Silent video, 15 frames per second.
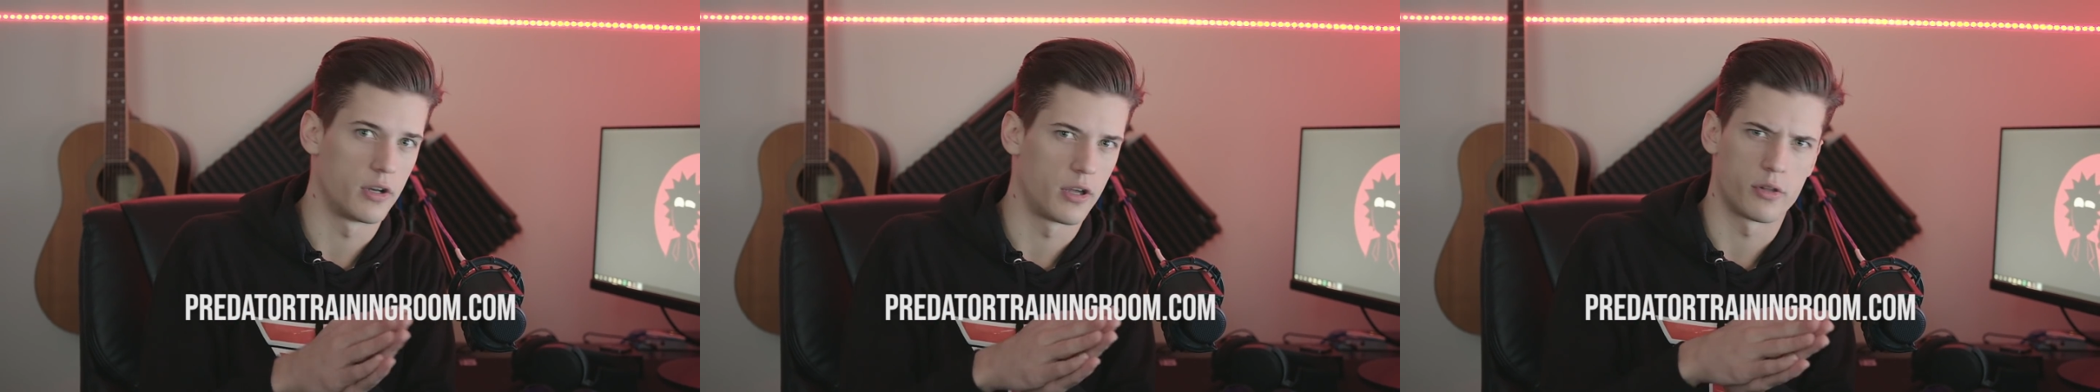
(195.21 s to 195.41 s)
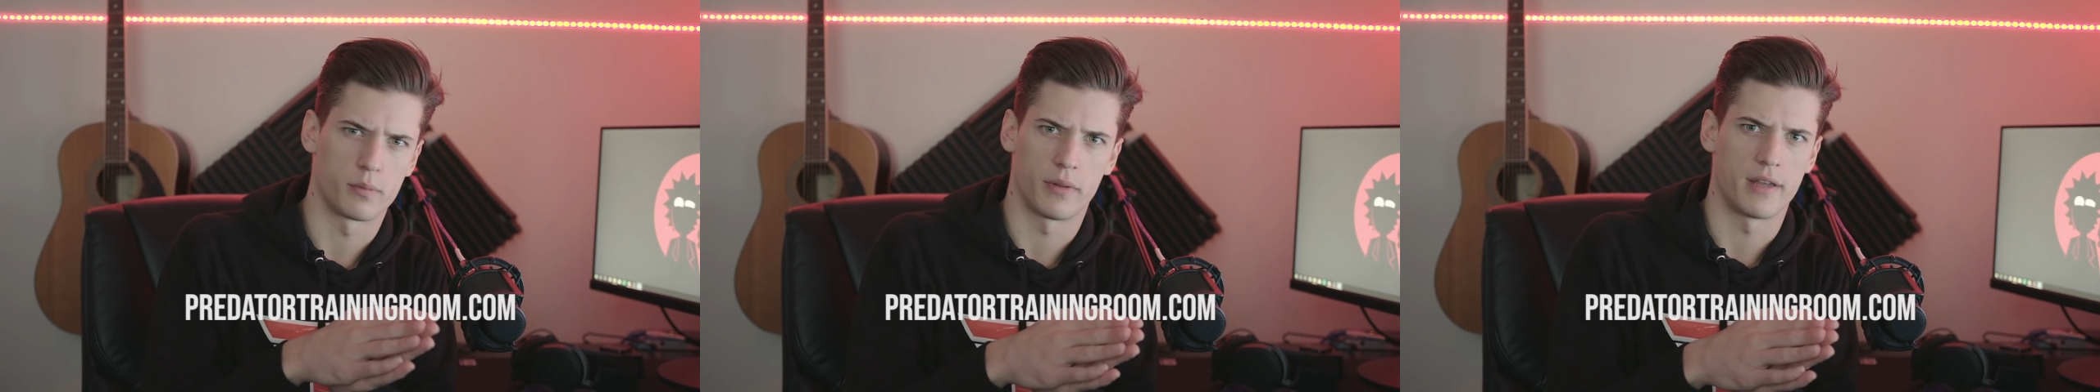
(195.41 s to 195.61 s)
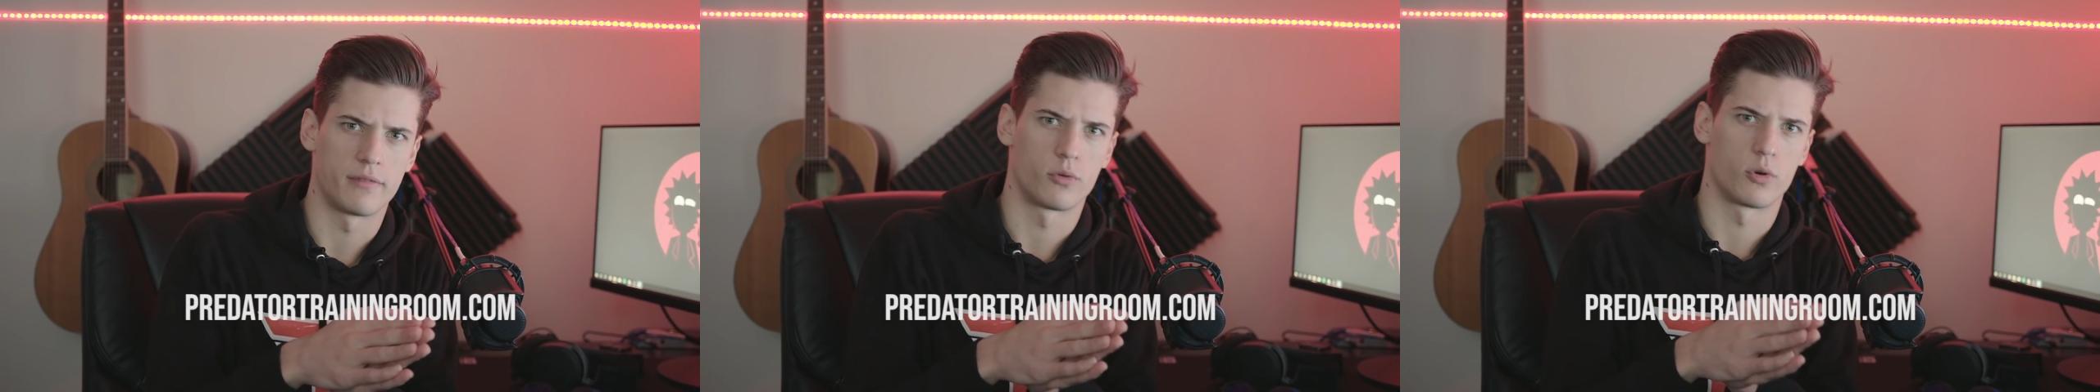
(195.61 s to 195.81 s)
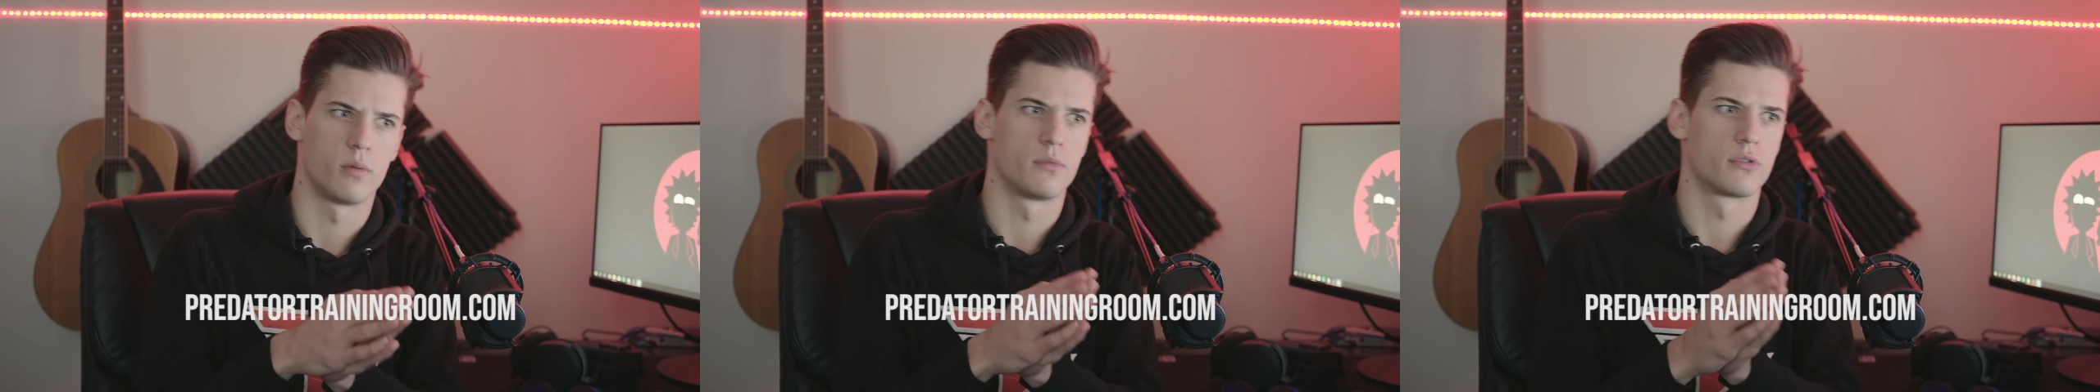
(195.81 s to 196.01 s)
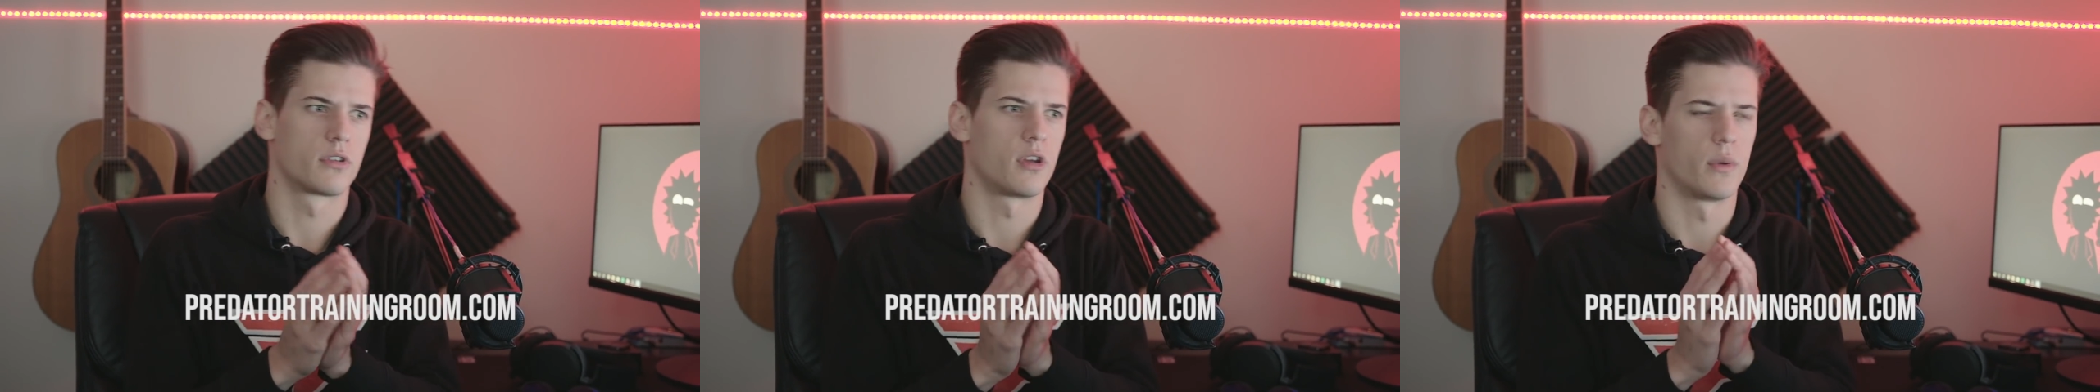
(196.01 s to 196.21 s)
on other
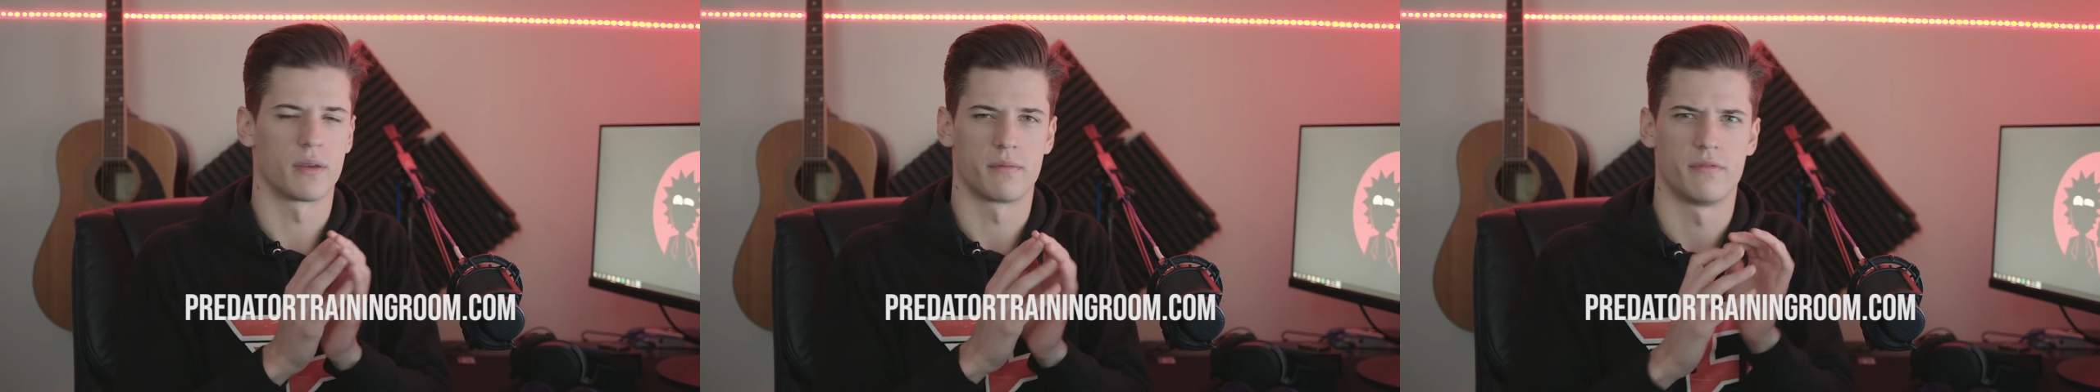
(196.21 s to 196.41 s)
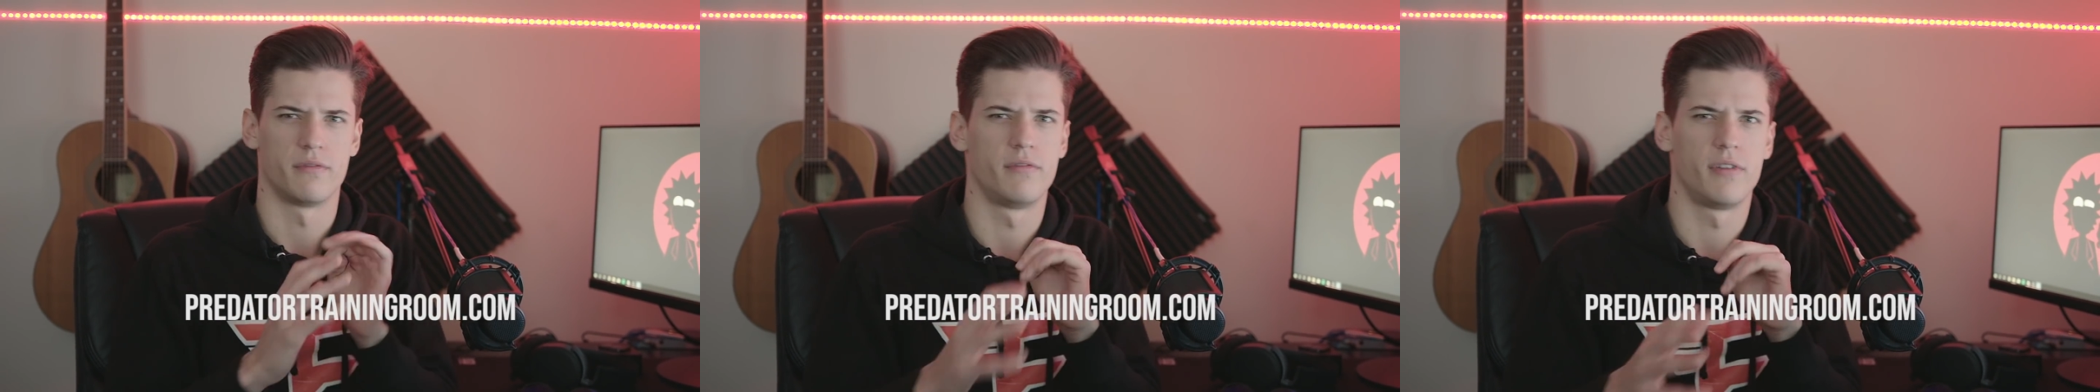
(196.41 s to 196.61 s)
platforms going